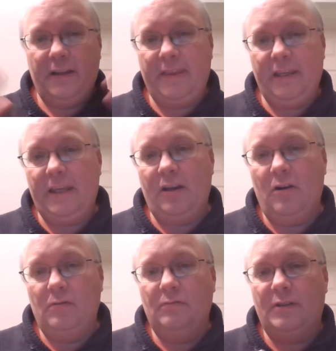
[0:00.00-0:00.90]
I think he
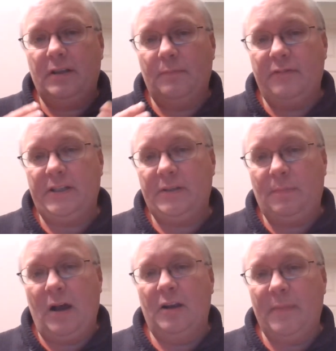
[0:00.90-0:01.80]
holds British
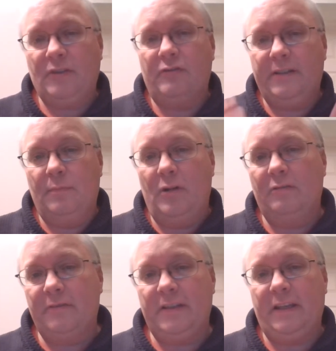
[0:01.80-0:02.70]
parliamentary
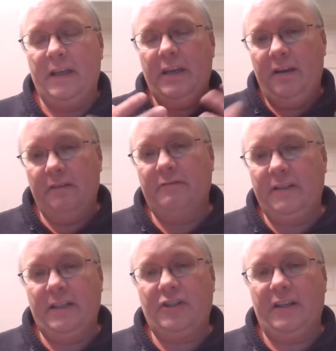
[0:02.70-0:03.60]
democracy and
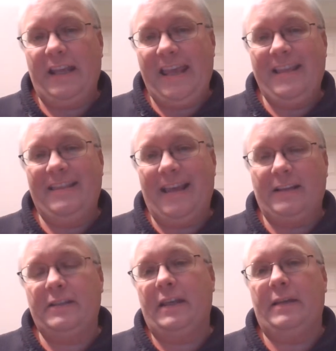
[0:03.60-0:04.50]
tradition in
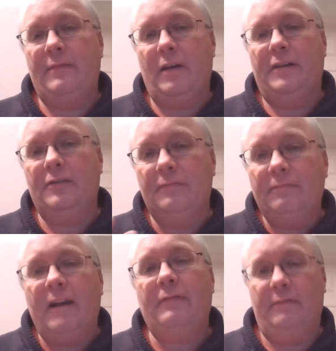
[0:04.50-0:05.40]
that same kind
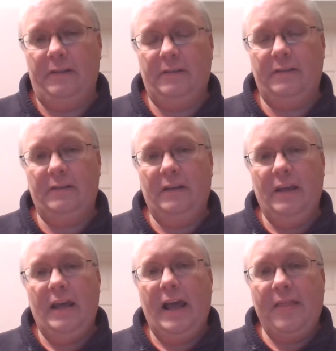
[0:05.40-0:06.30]
of reverence,
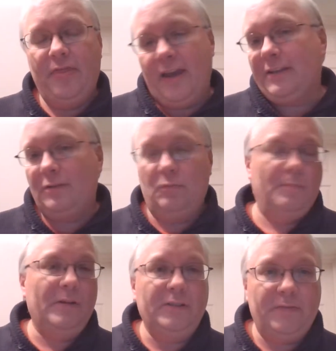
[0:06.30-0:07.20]
and that's
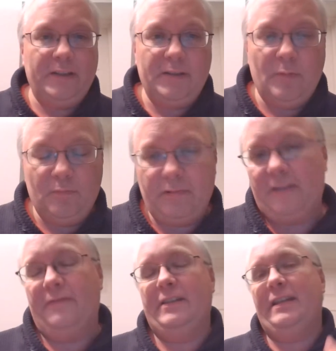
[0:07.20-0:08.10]
what motivates him on
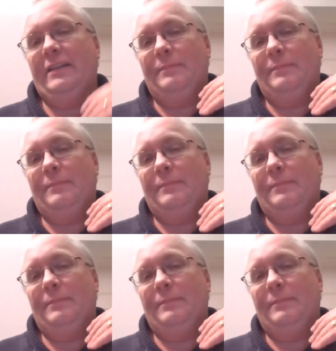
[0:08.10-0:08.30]
Brexit.